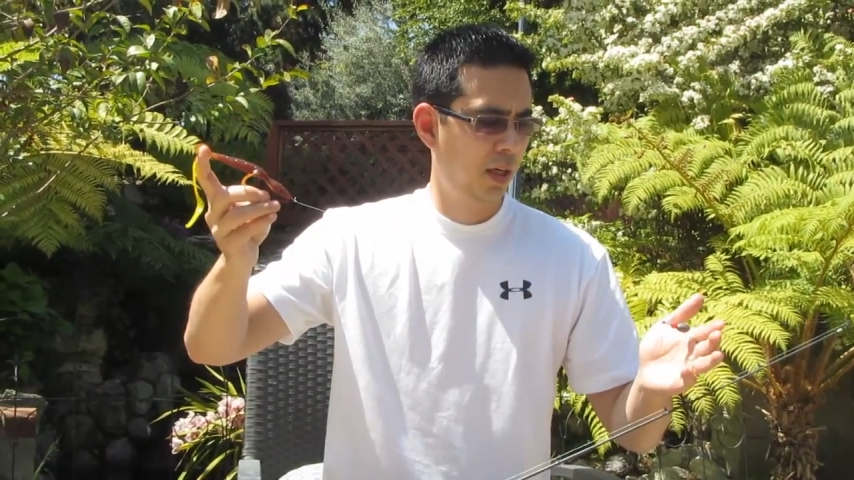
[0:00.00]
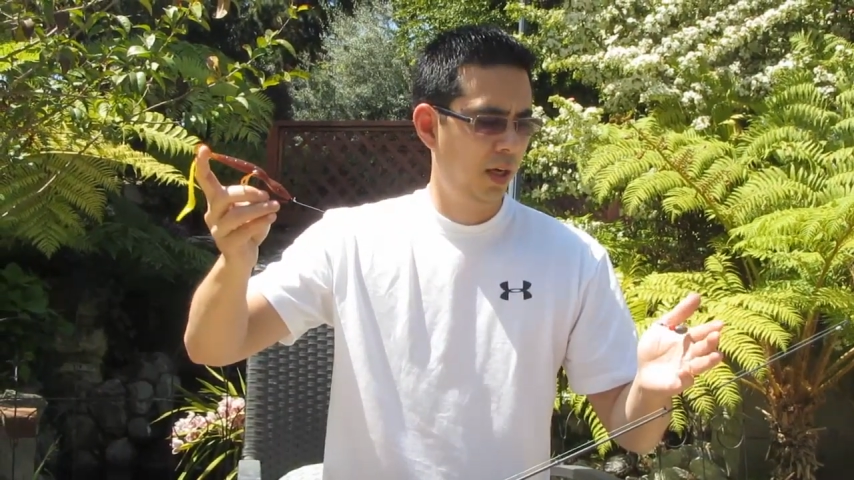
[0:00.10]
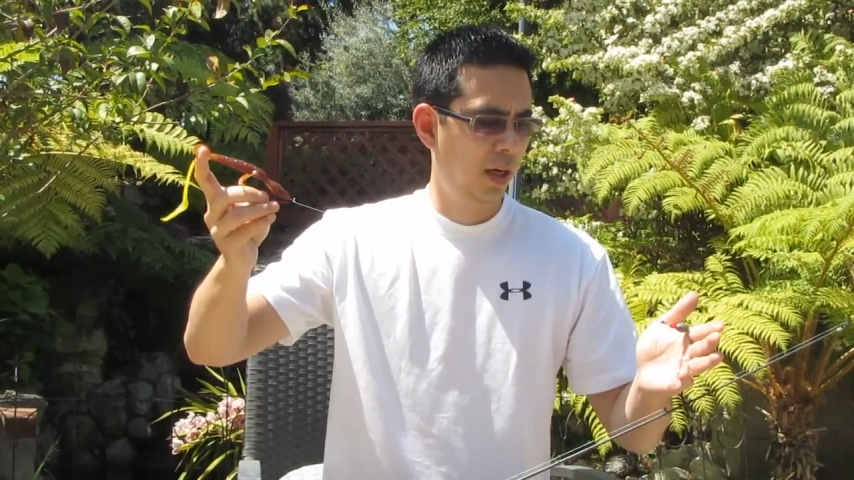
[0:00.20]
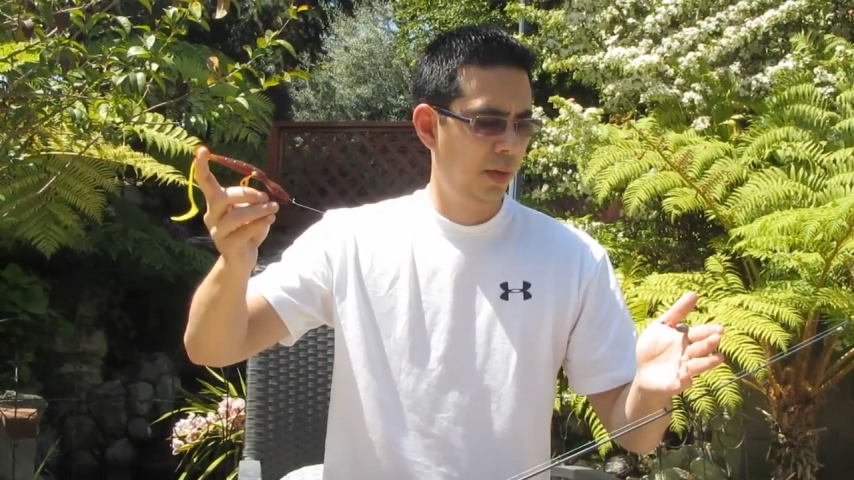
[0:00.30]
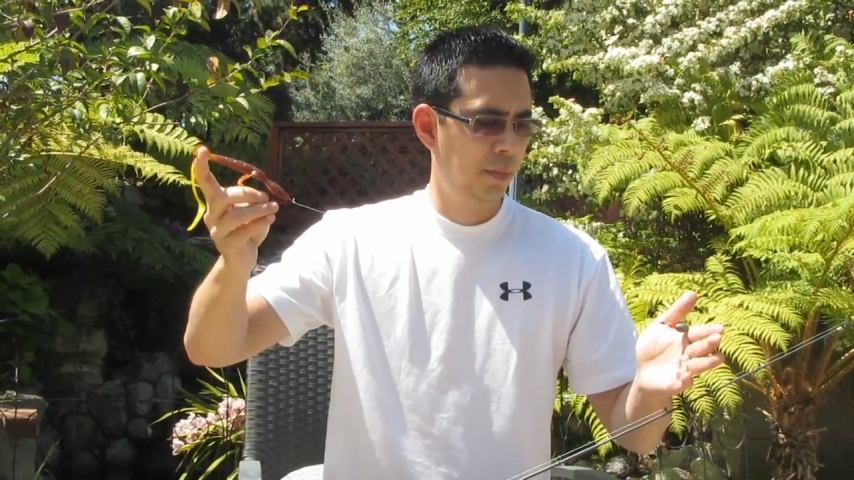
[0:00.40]

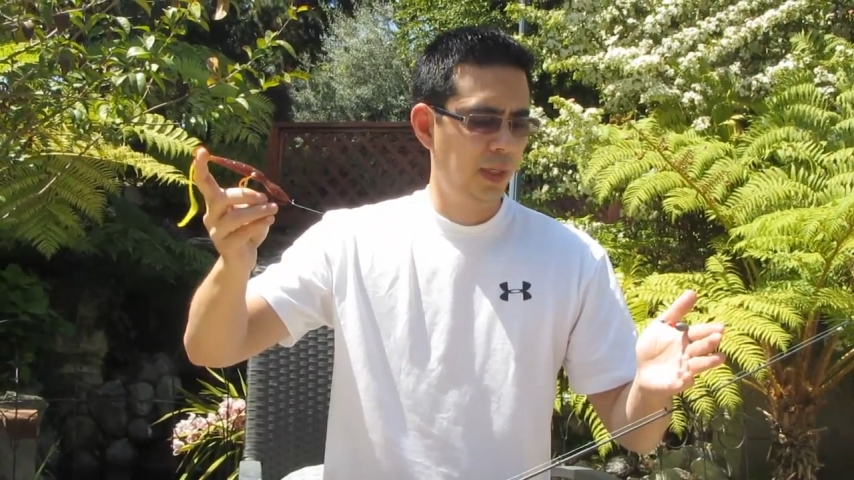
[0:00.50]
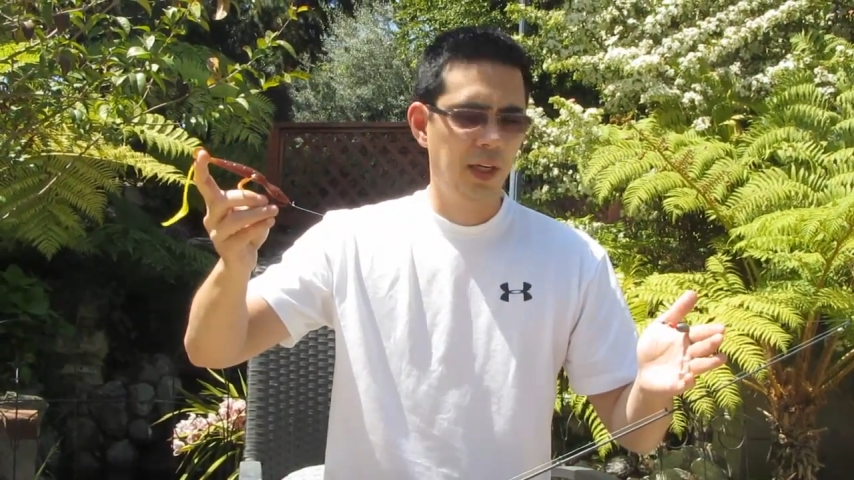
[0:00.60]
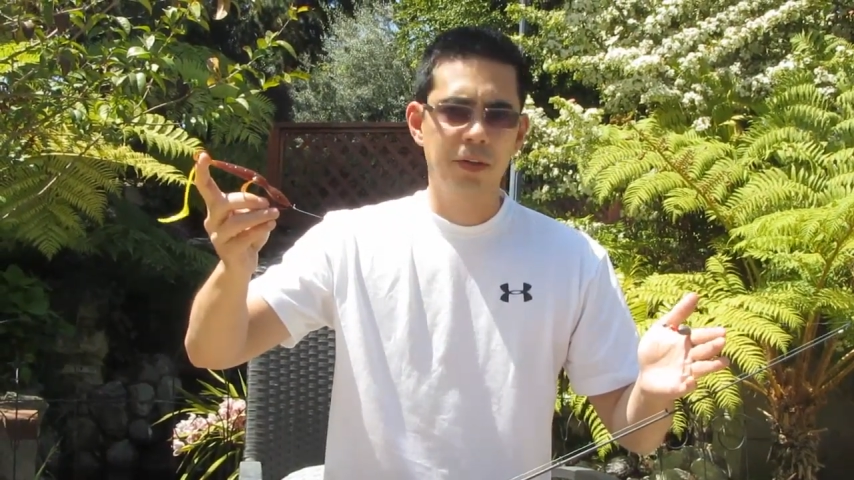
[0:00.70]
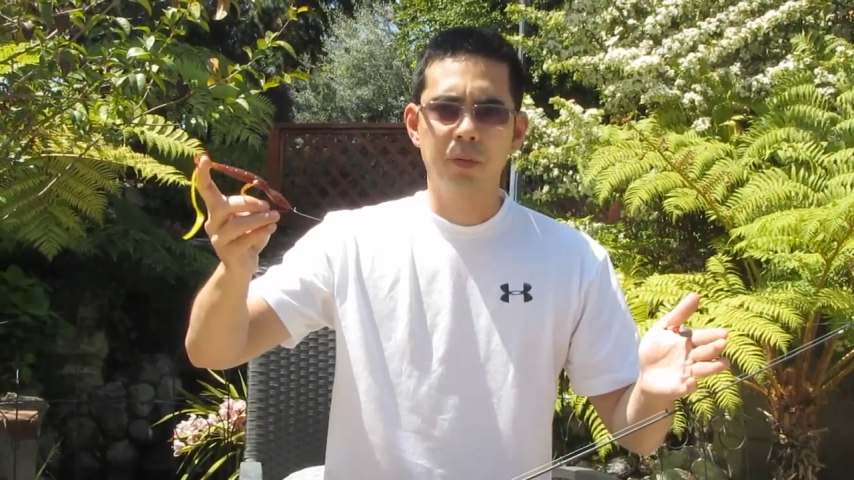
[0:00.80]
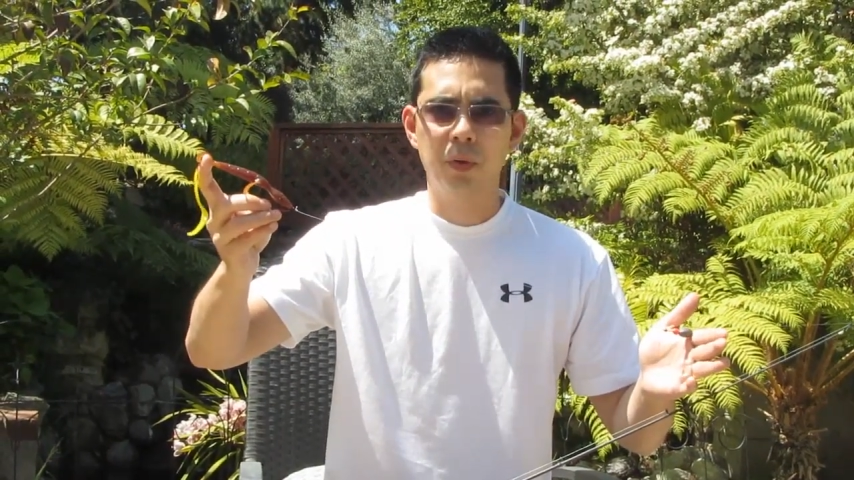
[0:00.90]

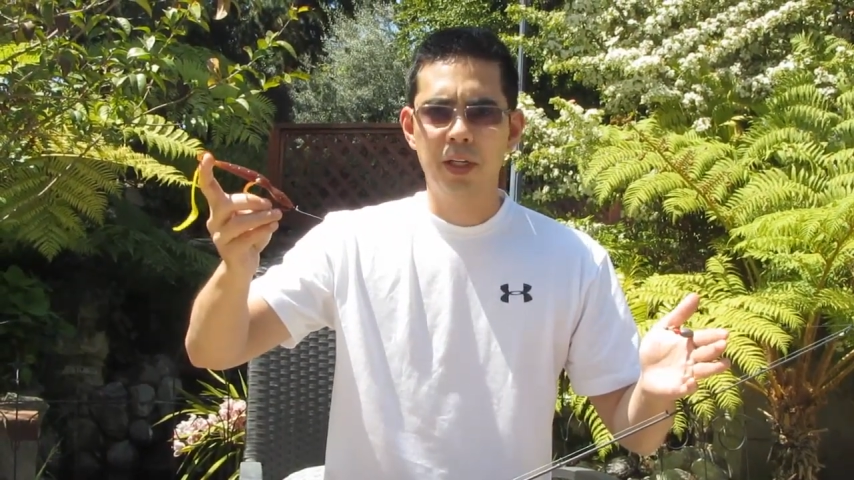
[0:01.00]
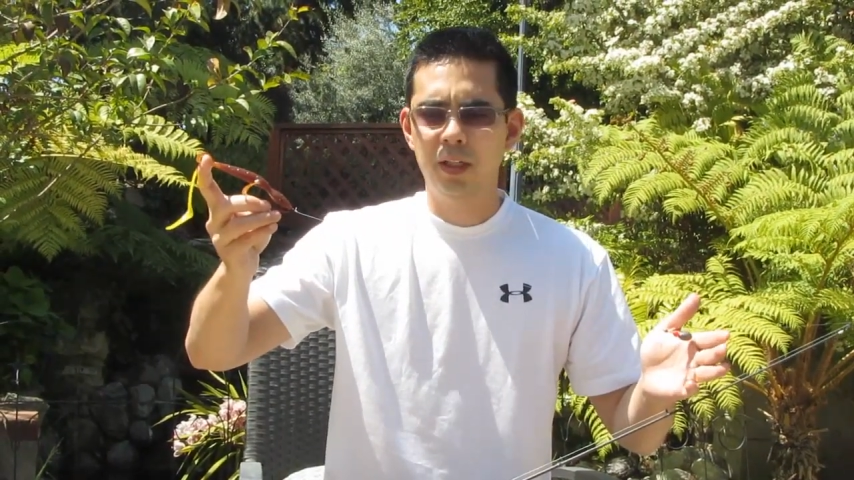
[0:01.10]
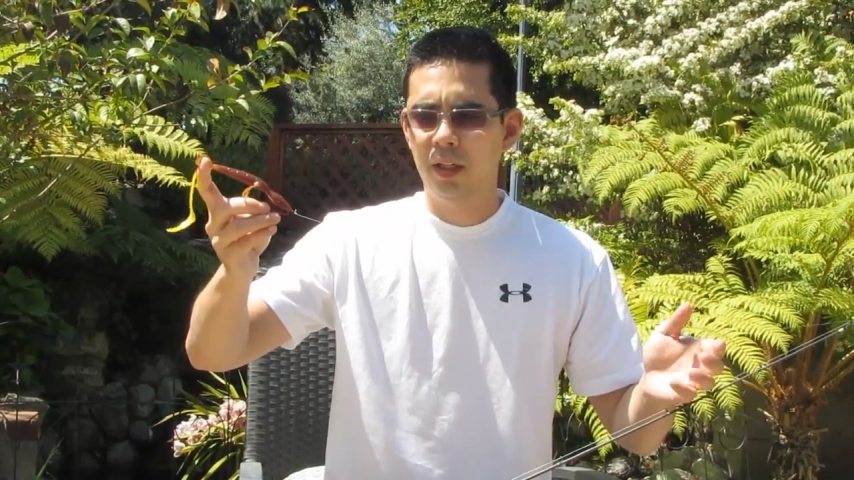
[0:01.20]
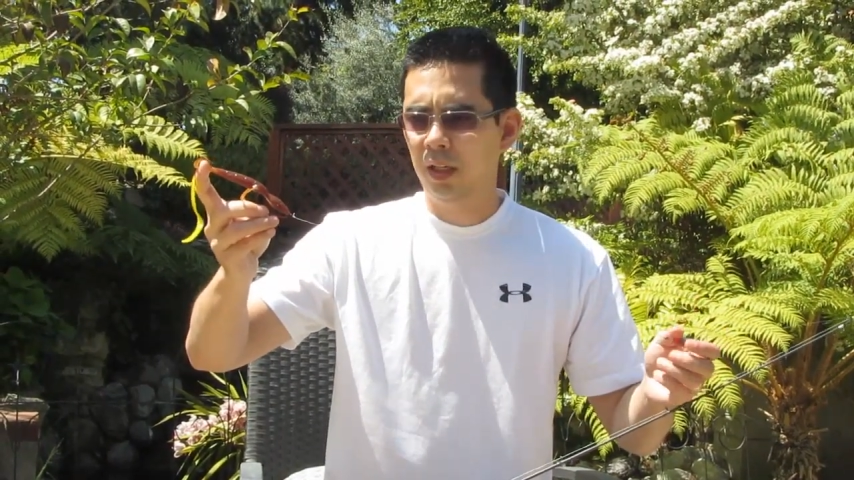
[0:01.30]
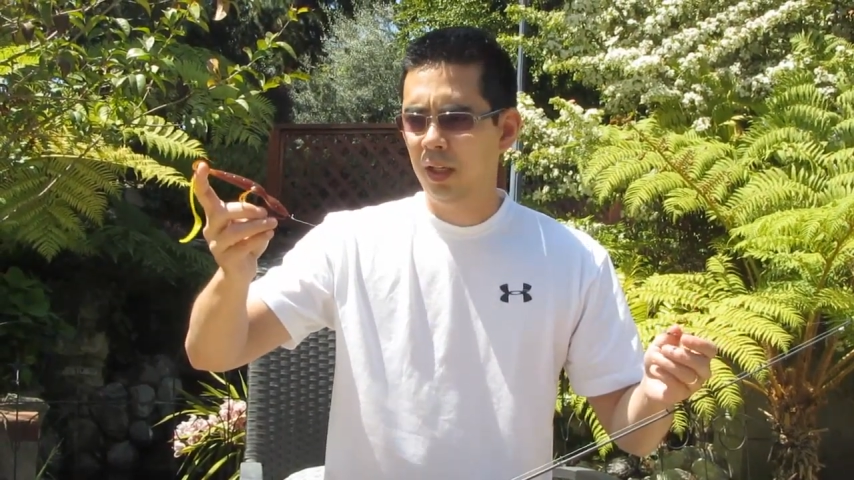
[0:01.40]
the weight,